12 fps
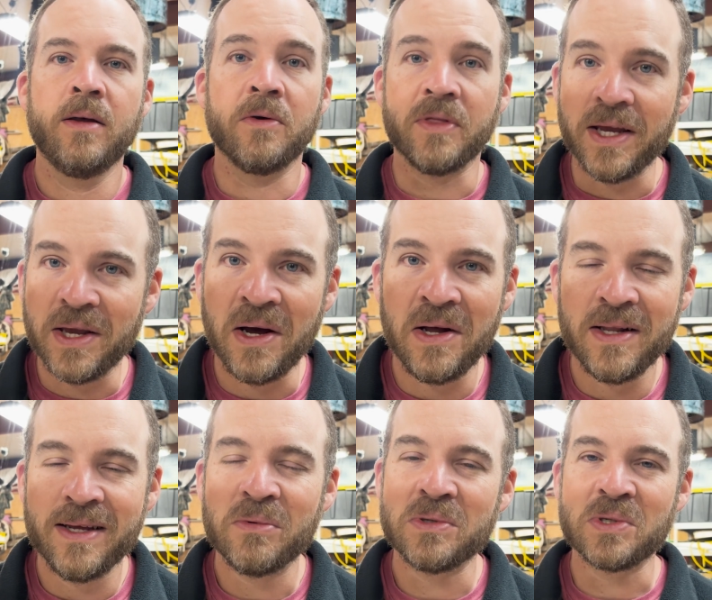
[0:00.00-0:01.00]
Well, thank y'all.
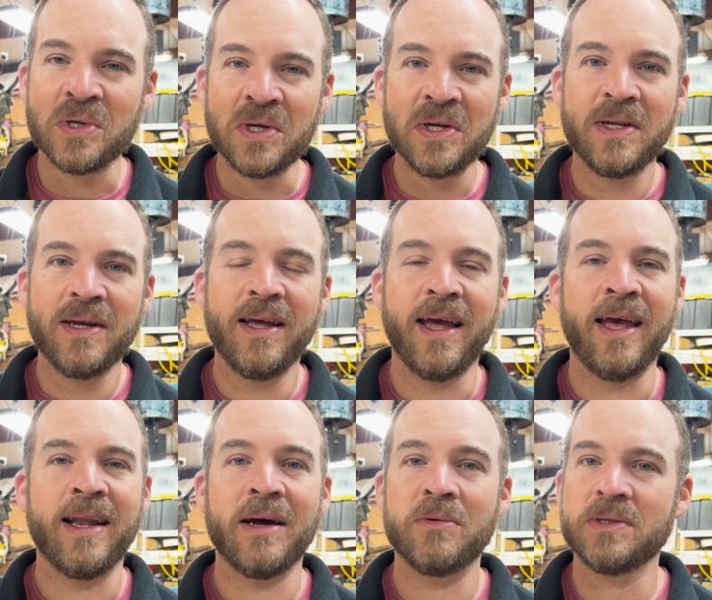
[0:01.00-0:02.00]
It was good,
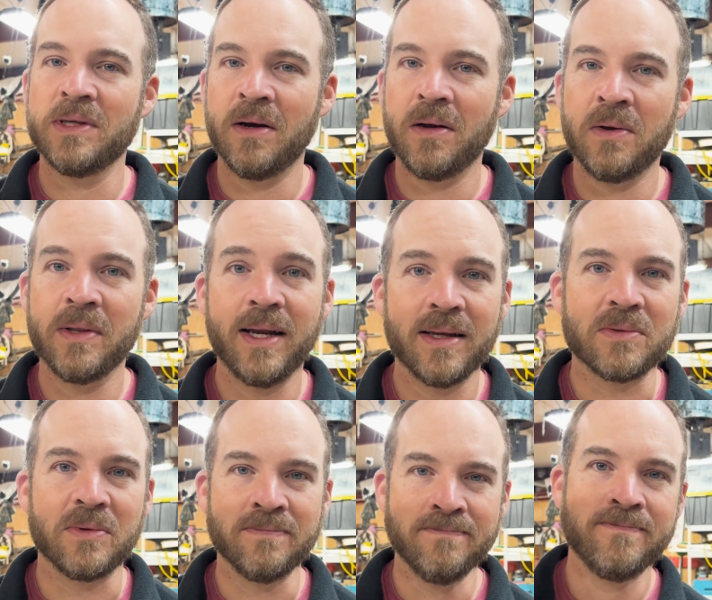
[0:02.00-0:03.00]
and I will see y'all on the next
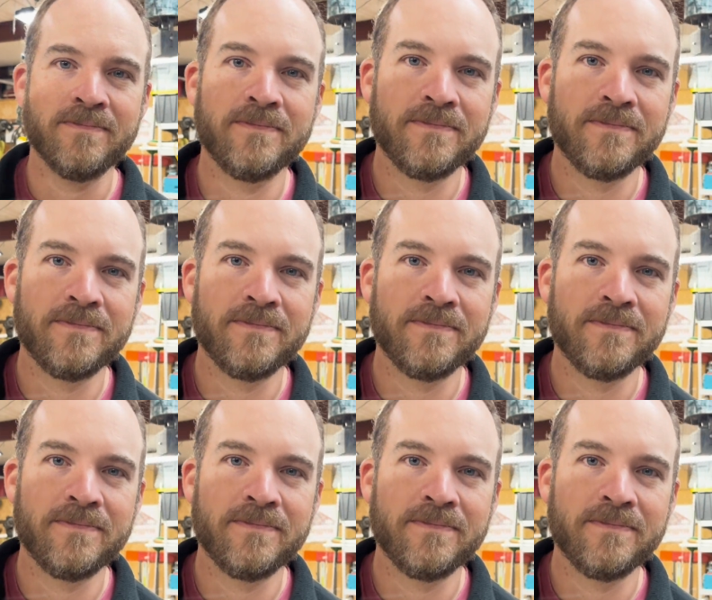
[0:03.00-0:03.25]
one.